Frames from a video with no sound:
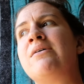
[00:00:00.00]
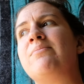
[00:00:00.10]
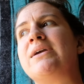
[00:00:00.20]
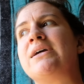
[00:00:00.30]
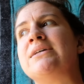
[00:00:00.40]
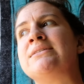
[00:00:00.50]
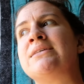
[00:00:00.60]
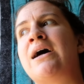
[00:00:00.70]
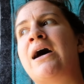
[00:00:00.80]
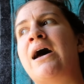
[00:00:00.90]
because
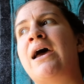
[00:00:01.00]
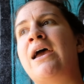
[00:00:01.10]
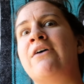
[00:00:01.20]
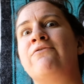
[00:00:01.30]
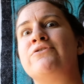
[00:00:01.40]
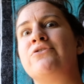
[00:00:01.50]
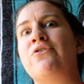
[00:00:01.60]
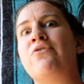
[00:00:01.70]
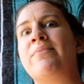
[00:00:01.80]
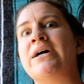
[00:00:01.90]
I have
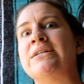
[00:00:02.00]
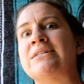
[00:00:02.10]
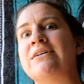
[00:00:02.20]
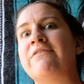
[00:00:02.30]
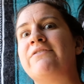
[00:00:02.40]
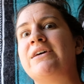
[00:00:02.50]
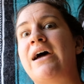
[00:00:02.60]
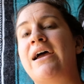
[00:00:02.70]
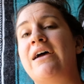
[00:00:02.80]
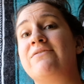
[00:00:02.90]
so much stuff that
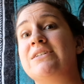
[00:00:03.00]
I have